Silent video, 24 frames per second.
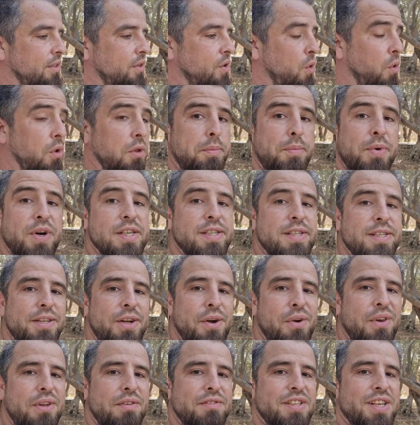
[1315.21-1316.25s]
cold press
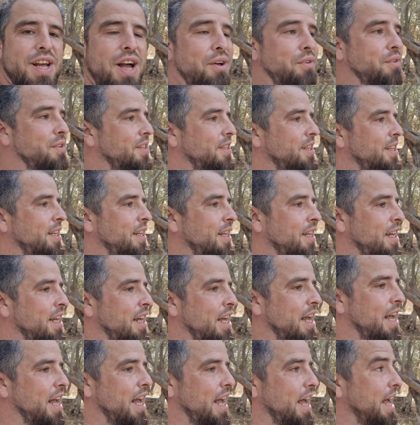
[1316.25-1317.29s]
the olives out,
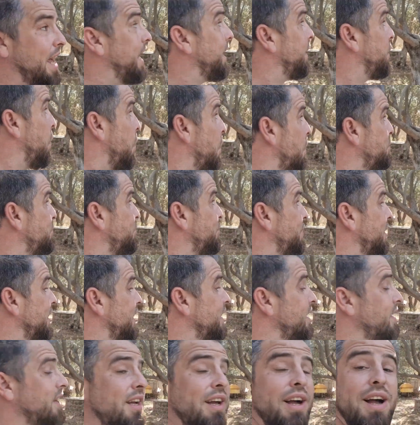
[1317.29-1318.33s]
and
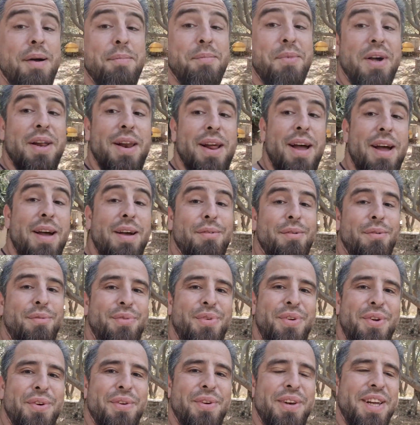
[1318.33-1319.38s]
hopefully I'm gonna have a
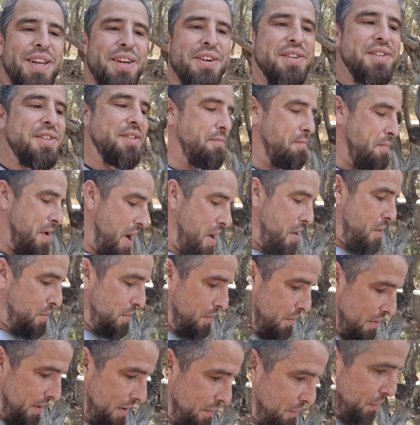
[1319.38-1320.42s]
few liters of my
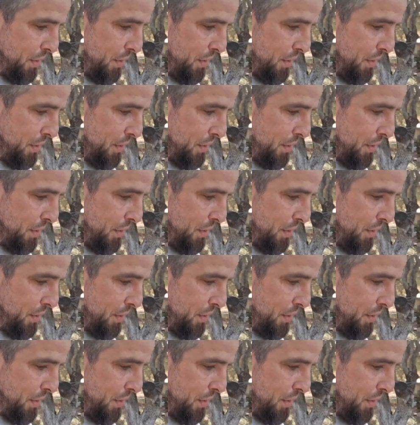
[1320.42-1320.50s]
own olive